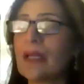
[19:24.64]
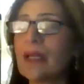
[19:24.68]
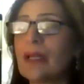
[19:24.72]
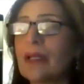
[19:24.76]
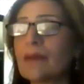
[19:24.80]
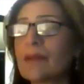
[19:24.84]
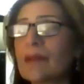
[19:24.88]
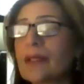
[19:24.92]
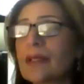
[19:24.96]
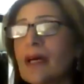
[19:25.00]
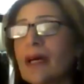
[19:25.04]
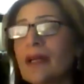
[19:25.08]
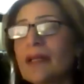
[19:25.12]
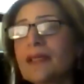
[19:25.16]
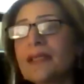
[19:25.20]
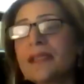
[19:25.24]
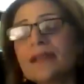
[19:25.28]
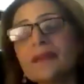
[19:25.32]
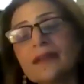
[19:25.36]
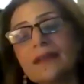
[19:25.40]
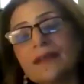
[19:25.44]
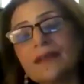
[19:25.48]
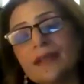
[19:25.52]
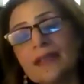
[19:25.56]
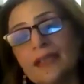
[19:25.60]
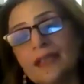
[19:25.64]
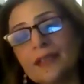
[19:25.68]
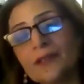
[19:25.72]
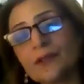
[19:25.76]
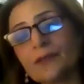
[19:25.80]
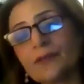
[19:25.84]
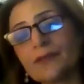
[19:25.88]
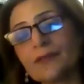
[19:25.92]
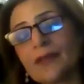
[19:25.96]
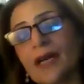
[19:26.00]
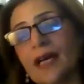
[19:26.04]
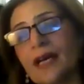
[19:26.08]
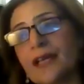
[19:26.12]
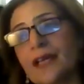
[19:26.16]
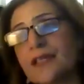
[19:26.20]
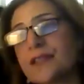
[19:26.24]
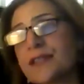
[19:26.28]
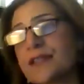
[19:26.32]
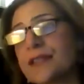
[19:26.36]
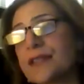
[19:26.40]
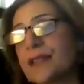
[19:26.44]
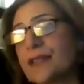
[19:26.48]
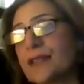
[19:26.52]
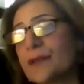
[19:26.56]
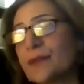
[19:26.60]
Regarding the need of
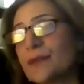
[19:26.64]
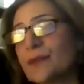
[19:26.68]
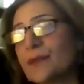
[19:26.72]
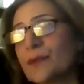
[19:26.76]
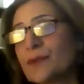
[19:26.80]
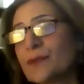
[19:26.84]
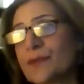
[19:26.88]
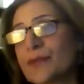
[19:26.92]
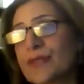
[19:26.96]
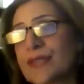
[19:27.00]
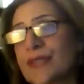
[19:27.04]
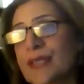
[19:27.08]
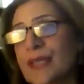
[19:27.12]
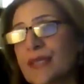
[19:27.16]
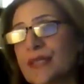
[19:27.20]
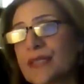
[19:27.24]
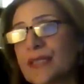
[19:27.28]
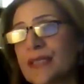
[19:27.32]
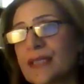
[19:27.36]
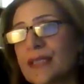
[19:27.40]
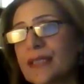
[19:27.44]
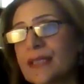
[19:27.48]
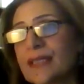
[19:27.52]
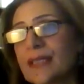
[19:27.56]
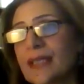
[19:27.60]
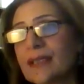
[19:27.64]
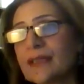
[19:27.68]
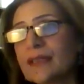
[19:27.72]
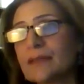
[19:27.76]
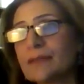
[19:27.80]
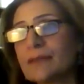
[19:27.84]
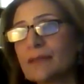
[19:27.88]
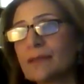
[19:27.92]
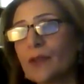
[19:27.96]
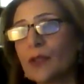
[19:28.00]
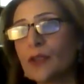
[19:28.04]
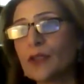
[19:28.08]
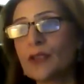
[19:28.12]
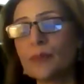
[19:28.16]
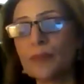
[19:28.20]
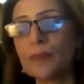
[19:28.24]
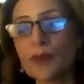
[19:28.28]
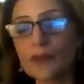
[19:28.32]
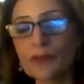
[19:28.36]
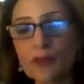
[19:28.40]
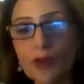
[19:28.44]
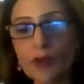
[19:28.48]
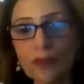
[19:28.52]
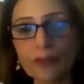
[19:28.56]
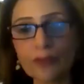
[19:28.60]
ICU setting and the volume
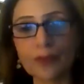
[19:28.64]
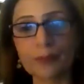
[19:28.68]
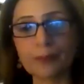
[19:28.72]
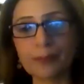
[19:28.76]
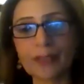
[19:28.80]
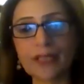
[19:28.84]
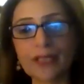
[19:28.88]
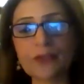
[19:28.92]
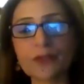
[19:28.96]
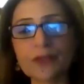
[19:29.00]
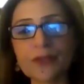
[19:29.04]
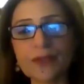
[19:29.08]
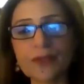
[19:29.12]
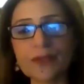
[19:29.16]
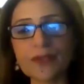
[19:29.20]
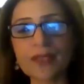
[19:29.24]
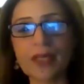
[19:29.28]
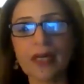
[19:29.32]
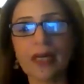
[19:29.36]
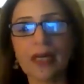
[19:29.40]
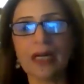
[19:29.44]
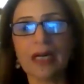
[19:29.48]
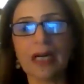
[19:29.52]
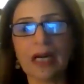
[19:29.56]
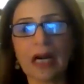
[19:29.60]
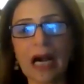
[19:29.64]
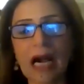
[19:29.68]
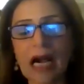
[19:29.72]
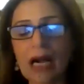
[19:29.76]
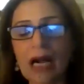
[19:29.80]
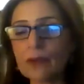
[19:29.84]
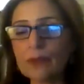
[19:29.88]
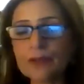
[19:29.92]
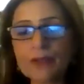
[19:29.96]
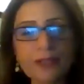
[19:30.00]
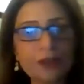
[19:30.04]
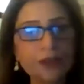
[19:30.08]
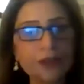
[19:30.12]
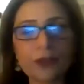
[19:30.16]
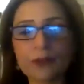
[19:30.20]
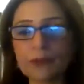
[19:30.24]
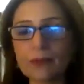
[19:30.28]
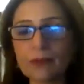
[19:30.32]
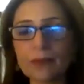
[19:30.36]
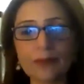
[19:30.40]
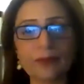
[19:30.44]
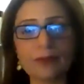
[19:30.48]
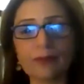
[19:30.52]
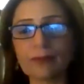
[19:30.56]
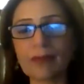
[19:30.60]
of COVID patients, how did
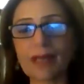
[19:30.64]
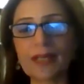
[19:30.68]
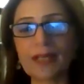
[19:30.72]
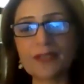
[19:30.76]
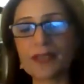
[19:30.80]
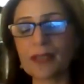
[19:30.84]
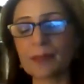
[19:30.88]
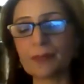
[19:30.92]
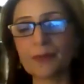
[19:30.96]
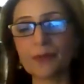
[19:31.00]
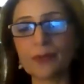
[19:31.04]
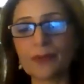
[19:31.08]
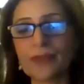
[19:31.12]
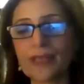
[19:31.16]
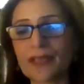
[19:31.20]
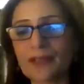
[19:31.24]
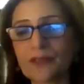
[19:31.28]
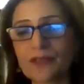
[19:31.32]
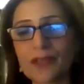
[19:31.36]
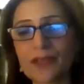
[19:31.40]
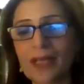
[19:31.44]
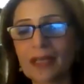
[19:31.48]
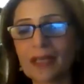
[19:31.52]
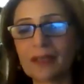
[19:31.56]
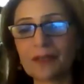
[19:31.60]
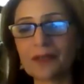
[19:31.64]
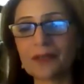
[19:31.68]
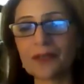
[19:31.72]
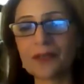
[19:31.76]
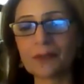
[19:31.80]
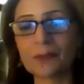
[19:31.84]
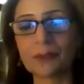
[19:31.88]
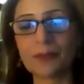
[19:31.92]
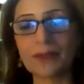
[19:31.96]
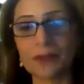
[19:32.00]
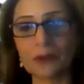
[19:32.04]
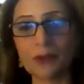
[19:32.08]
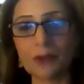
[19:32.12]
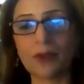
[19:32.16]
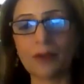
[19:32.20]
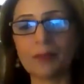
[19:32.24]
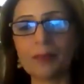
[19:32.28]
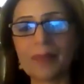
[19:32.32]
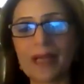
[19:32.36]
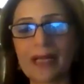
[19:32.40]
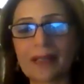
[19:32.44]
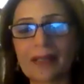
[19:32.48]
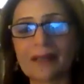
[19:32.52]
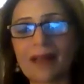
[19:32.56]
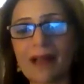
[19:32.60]
you rise up to that challenge with your
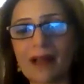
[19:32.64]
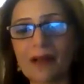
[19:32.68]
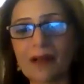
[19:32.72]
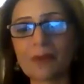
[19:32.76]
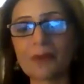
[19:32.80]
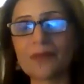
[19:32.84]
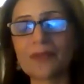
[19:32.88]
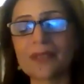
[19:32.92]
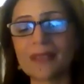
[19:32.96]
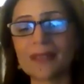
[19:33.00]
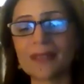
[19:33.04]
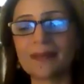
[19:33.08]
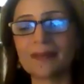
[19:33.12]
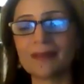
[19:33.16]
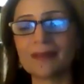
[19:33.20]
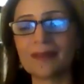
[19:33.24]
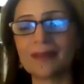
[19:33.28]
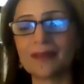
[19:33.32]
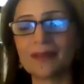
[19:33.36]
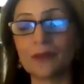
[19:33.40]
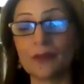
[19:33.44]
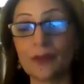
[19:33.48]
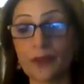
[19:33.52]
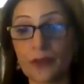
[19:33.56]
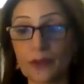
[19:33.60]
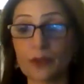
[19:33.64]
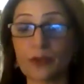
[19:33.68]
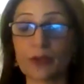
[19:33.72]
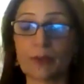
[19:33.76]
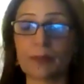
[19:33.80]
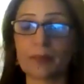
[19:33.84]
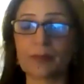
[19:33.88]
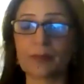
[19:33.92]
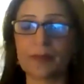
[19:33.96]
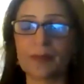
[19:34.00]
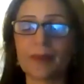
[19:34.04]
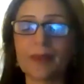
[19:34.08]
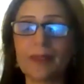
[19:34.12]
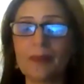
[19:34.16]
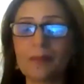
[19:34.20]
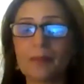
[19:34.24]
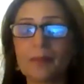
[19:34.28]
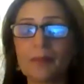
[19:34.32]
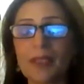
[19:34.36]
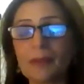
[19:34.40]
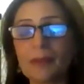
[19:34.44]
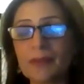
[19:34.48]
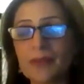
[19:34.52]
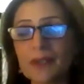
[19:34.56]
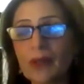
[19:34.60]
background? And you're a
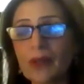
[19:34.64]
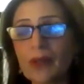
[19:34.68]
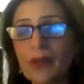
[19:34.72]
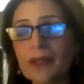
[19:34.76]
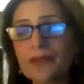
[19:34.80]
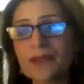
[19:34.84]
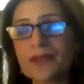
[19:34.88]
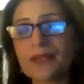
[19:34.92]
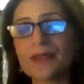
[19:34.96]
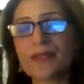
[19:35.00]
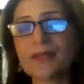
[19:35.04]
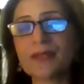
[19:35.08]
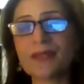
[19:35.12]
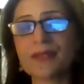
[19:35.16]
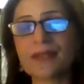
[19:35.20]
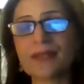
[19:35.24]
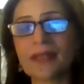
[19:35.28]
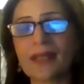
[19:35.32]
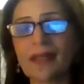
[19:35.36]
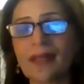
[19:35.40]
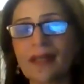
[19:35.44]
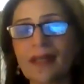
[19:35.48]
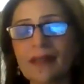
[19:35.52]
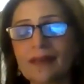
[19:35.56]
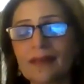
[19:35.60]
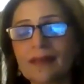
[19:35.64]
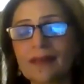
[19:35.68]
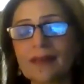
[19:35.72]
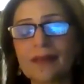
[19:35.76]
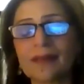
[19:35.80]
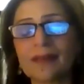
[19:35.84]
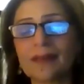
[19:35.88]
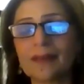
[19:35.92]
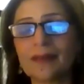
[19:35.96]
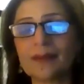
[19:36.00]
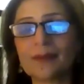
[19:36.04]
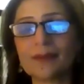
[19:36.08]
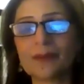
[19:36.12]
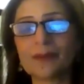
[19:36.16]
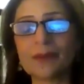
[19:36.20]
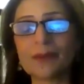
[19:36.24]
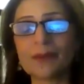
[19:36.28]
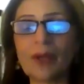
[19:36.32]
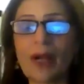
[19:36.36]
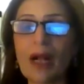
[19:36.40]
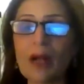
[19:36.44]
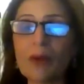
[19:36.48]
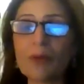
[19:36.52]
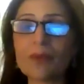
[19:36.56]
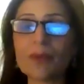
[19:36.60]
pulmonologist, and so
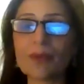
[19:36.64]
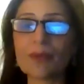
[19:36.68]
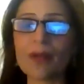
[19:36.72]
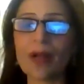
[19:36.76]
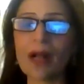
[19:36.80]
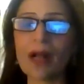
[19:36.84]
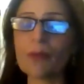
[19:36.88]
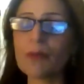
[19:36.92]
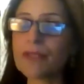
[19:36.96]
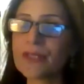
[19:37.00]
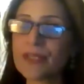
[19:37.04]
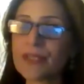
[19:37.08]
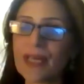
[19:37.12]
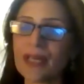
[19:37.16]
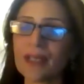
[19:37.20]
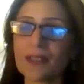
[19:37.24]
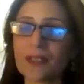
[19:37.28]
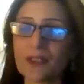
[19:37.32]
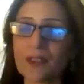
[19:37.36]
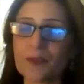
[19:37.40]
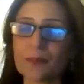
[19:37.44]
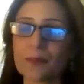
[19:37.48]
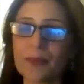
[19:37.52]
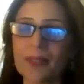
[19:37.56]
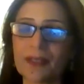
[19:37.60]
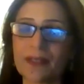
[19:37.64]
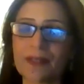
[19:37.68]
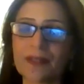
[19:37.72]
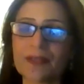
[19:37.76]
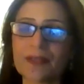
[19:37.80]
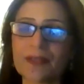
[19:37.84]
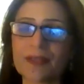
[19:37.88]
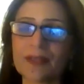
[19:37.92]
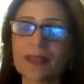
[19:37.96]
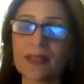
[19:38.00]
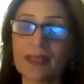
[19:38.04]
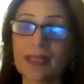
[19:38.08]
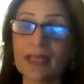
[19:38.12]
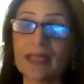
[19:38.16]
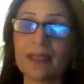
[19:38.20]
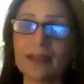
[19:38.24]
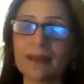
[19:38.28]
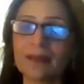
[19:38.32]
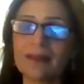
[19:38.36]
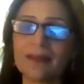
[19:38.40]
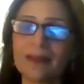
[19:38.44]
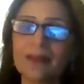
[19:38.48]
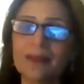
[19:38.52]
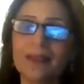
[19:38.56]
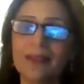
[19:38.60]
how was that experience?
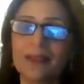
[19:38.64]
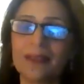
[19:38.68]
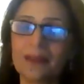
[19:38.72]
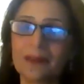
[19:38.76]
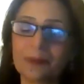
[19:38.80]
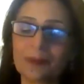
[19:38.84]
Again,